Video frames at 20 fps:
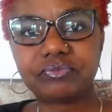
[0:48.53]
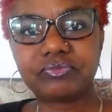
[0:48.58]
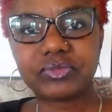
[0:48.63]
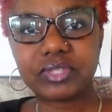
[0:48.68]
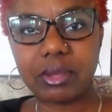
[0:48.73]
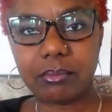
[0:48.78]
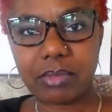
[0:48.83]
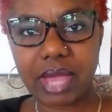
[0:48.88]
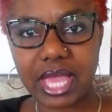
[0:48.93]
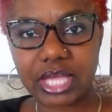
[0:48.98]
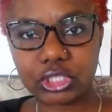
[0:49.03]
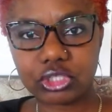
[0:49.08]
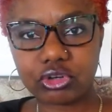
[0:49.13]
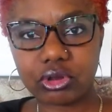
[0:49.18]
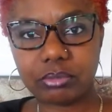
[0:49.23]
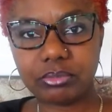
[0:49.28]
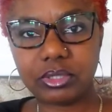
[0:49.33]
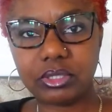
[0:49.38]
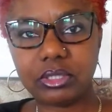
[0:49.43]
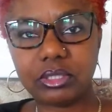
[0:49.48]

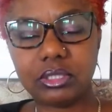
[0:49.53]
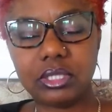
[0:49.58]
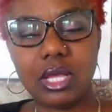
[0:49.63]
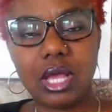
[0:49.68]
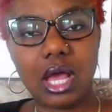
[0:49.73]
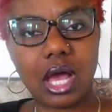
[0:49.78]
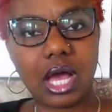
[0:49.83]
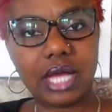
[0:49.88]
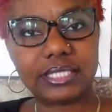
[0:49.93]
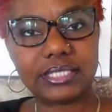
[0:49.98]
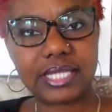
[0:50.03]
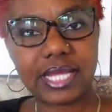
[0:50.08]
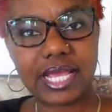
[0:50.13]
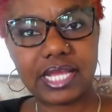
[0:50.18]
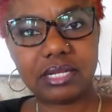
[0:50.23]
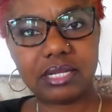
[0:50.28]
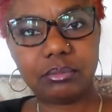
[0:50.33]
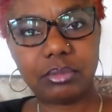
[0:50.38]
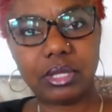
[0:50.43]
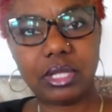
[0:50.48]
measurable,
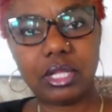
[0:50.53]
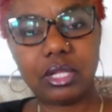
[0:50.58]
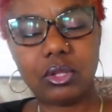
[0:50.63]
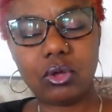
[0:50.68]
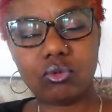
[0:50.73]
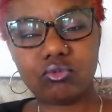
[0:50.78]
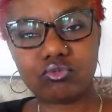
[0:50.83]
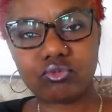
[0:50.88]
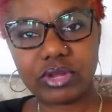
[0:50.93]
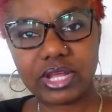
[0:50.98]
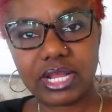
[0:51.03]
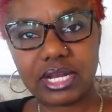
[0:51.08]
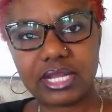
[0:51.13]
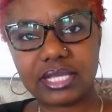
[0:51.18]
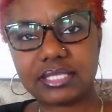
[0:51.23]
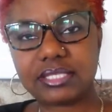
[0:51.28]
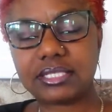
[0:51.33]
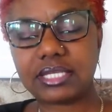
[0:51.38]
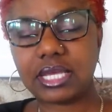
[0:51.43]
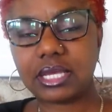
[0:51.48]
attainable,
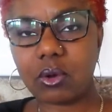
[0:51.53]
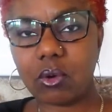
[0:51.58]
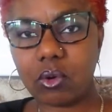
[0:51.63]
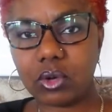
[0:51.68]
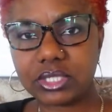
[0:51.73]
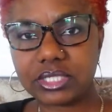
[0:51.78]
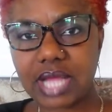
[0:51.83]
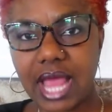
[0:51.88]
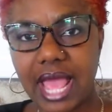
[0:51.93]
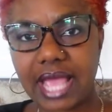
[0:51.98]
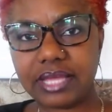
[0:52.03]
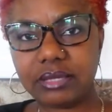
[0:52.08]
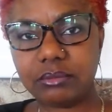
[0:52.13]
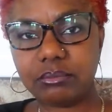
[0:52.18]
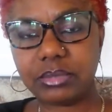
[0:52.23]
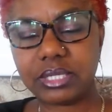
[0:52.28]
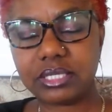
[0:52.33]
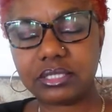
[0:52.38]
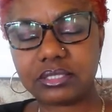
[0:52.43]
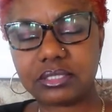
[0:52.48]
realistic, or time
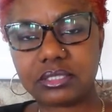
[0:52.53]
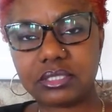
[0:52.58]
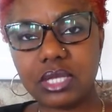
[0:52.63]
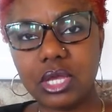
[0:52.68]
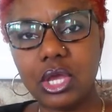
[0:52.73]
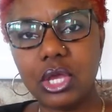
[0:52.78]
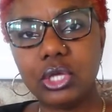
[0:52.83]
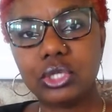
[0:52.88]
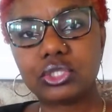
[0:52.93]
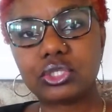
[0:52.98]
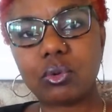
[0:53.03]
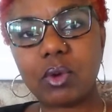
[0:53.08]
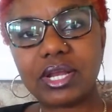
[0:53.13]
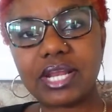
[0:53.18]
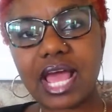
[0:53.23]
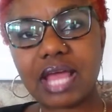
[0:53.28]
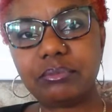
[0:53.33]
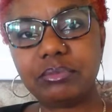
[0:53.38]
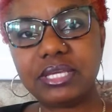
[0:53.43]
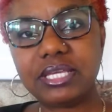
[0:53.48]
based. So what
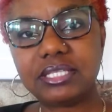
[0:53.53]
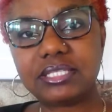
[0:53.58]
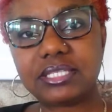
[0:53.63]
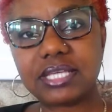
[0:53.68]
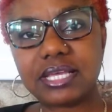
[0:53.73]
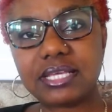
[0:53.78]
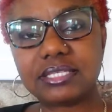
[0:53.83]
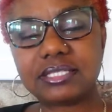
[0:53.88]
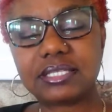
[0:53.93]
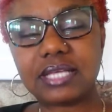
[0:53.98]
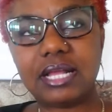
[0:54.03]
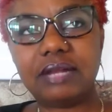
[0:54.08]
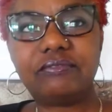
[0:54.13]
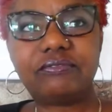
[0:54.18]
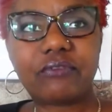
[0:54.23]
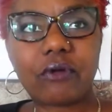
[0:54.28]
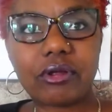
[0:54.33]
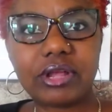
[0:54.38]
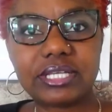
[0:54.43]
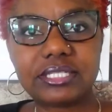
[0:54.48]
that means is,
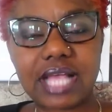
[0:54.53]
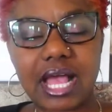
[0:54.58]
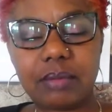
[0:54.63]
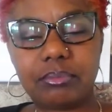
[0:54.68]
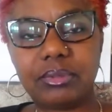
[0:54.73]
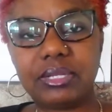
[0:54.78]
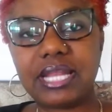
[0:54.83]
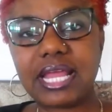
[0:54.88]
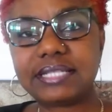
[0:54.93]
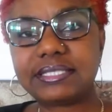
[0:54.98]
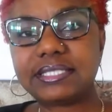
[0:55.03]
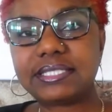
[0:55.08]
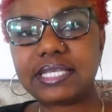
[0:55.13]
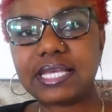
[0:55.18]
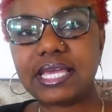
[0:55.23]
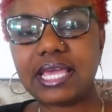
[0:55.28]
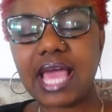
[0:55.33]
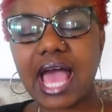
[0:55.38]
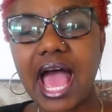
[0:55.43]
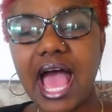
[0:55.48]
for example, let's
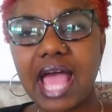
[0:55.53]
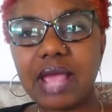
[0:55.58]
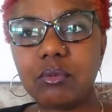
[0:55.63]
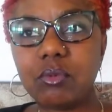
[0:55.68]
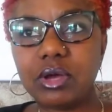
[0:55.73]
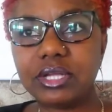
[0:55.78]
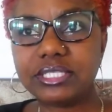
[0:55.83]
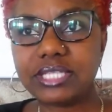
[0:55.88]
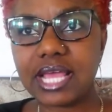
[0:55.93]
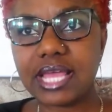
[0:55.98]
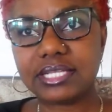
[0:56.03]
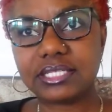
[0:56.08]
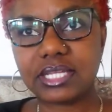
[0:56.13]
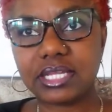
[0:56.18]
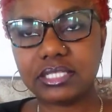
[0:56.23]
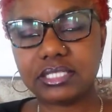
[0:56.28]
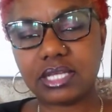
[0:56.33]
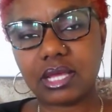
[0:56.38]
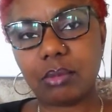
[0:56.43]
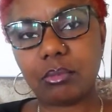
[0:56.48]
say I want to enter
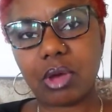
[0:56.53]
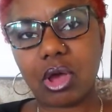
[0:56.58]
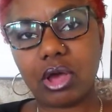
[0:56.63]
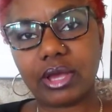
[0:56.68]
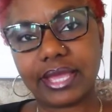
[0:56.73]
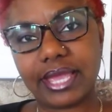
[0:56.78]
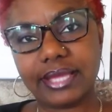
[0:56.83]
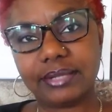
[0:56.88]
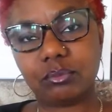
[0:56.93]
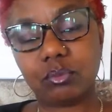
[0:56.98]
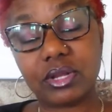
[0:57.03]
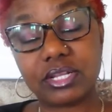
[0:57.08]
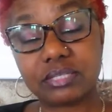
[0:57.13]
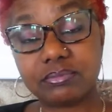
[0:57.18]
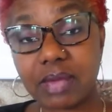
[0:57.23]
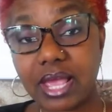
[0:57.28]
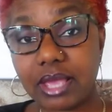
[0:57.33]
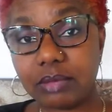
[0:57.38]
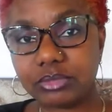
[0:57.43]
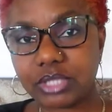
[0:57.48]
into a market. What is
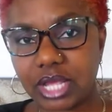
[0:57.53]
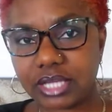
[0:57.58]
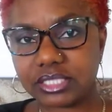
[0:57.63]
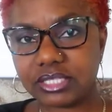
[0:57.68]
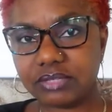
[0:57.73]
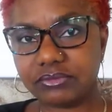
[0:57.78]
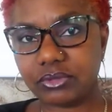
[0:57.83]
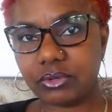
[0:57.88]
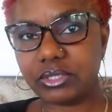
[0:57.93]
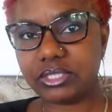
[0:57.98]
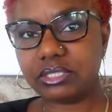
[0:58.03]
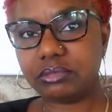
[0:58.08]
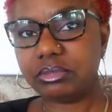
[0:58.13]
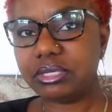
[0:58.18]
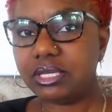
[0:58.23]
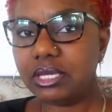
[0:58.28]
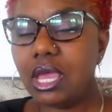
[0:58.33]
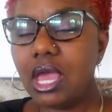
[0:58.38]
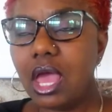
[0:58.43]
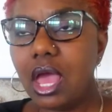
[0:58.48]
my objective going to
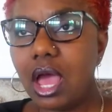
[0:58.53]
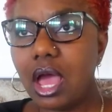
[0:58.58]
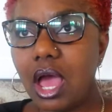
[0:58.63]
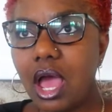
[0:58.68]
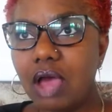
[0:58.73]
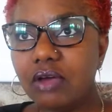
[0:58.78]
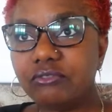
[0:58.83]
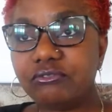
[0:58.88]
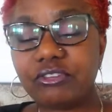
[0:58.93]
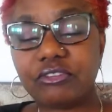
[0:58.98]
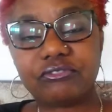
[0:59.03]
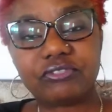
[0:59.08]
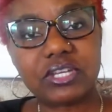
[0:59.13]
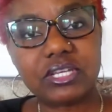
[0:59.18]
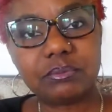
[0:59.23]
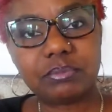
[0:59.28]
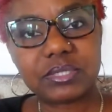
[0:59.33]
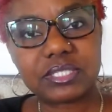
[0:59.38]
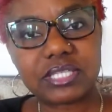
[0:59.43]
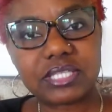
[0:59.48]
be?
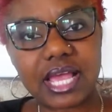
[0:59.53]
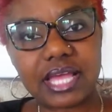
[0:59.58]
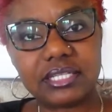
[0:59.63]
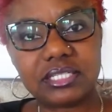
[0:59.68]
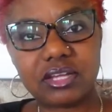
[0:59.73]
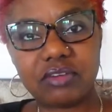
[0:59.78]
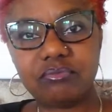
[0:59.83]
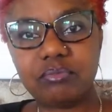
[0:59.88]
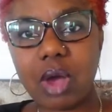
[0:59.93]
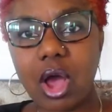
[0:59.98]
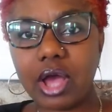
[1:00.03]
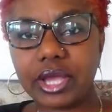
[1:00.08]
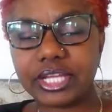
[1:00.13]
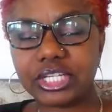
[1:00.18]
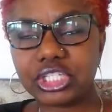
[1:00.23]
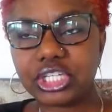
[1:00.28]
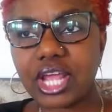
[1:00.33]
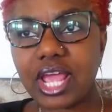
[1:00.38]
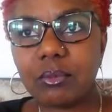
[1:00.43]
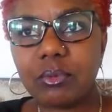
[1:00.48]
15% of market
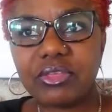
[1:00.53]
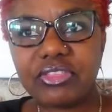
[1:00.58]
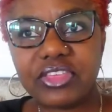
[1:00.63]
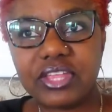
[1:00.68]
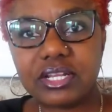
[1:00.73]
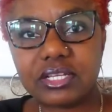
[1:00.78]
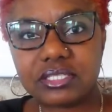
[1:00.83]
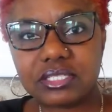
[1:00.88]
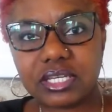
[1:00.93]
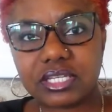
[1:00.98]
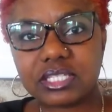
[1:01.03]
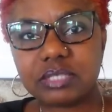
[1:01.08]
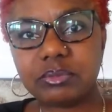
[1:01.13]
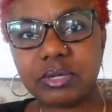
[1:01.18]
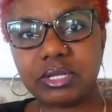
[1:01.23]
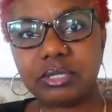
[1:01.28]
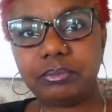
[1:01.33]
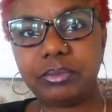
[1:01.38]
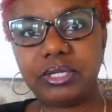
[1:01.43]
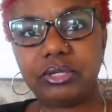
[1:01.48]
share within a
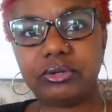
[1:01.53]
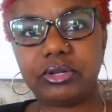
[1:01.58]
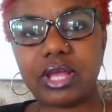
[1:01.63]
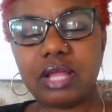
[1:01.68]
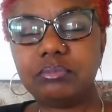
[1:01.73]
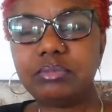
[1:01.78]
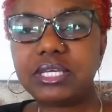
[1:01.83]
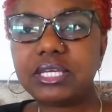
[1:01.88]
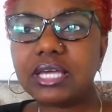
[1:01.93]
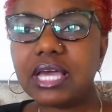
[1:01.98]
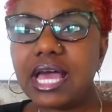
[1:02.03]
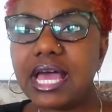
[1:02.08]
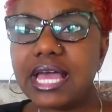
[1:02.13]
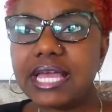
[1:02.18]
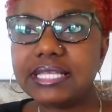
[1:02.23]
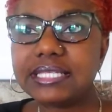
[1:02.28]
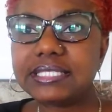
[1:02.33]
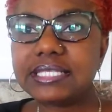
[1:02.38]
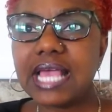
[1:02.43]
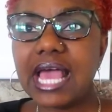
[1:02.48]
6-month period,
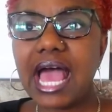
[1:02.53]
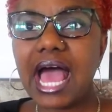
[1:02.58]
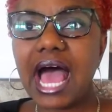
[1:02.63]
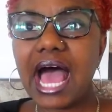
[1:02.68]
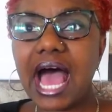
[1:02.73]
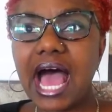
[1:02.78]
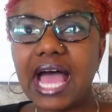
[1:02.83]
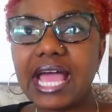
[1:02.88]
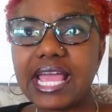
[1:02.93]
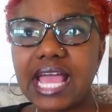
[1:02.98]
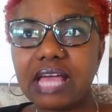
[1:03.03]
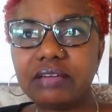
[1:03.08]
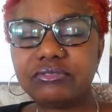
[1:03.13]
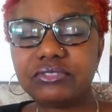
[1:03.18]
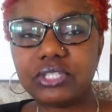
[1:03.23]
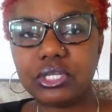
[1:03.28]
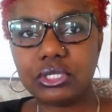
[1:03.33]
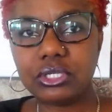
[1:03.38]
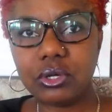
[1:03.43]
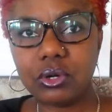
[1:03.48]
because I have
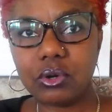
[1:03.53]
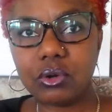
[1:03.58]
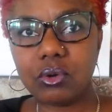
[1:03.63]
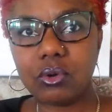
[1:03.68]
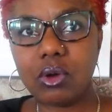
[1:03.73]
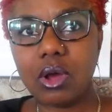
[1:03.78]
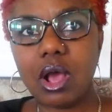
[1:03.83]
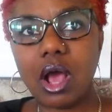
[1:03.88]
to know